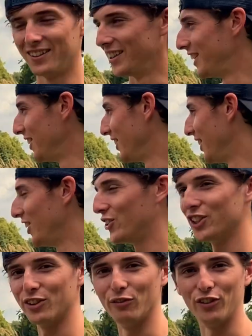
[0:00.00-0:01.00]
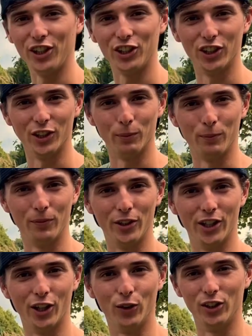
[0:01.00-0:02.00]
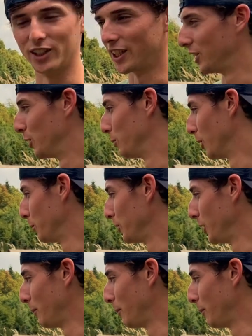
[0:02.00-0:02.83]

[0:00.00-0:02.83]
This is an interesting feature that the owners added to the property.